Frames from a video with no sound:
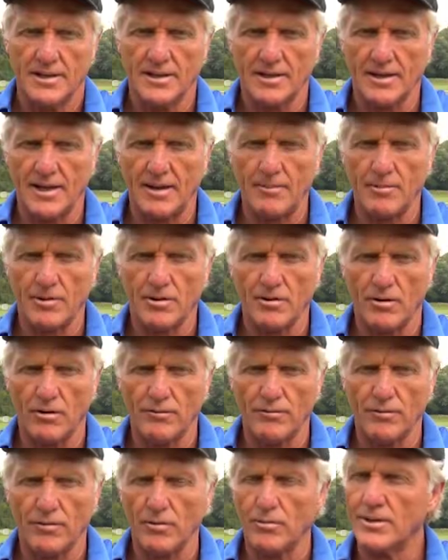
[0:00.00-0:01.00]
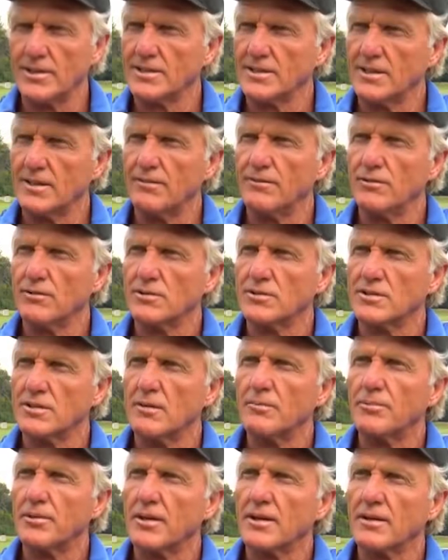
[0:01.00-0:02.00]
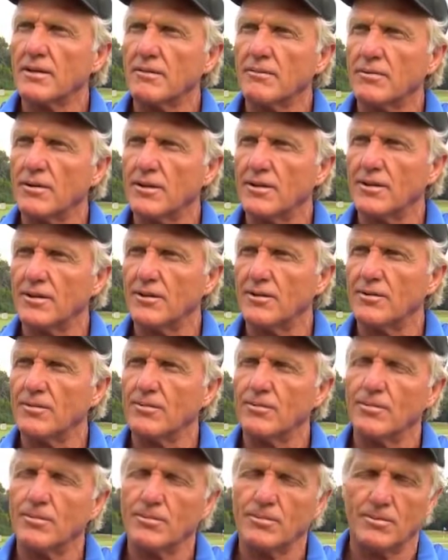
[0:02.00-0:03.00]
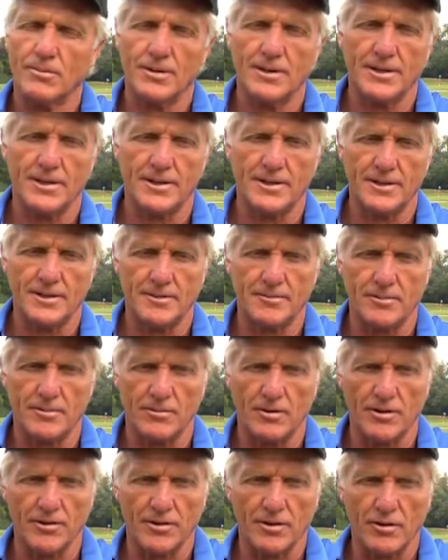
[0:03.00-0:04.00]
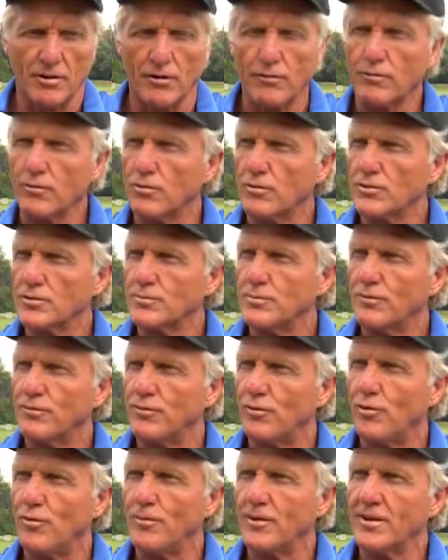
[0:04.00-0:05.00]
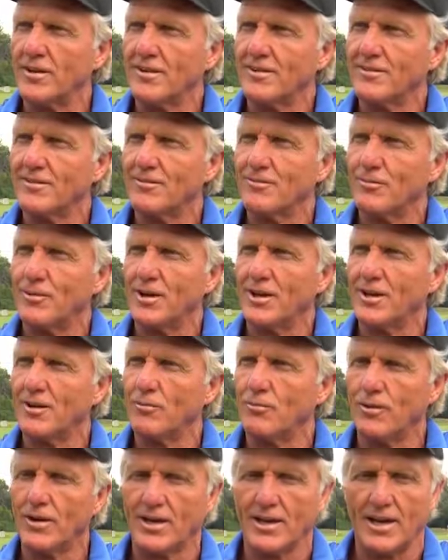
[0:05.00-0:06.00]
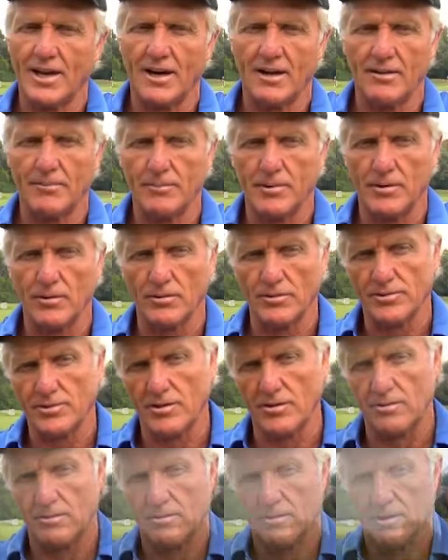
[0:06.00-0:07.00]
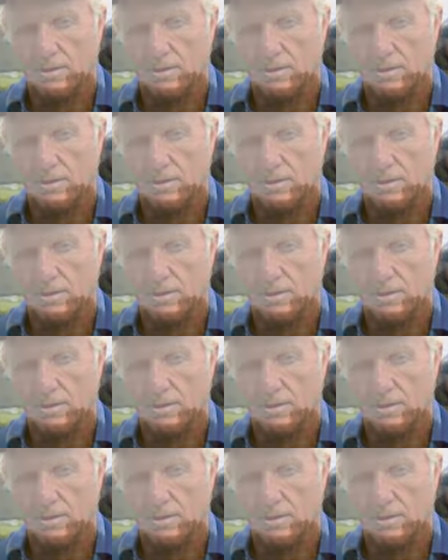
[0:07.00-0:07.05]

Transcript: the game of golf will always give you something, whether you are on the golf course performing week in, week out, but also